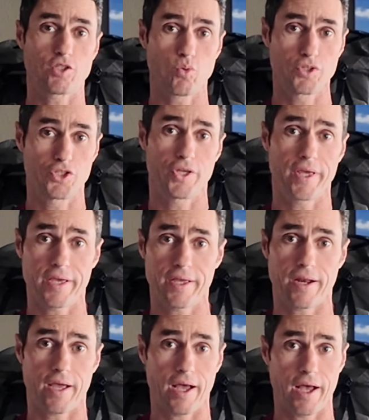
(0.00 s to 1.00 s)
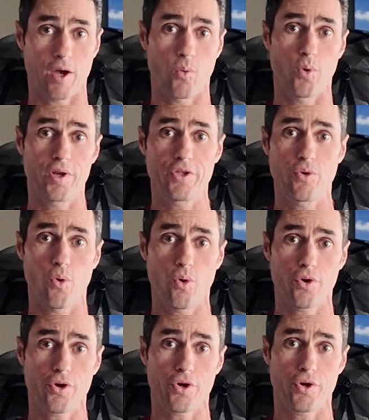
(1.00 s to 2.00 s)
what you get when you
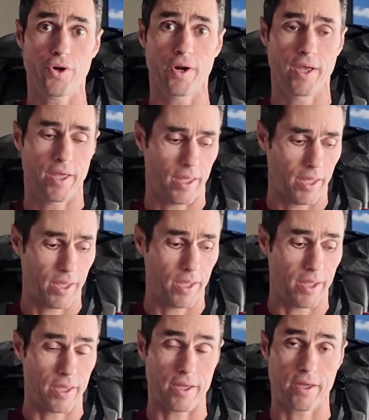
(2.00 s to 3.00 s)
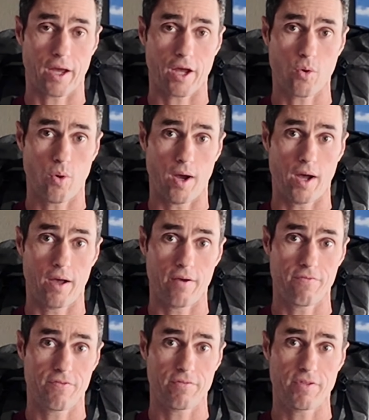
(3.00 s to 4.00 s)
order a Kakwa
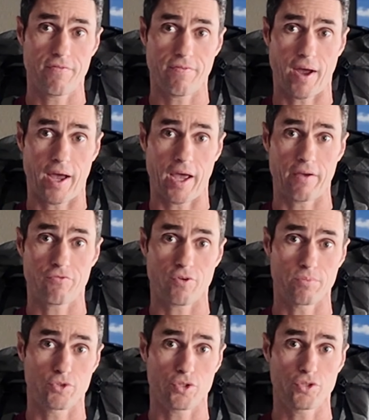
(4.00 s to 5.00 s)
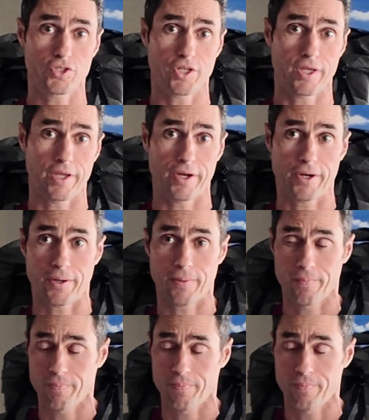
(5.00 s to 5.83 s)
55 from Durston Gear.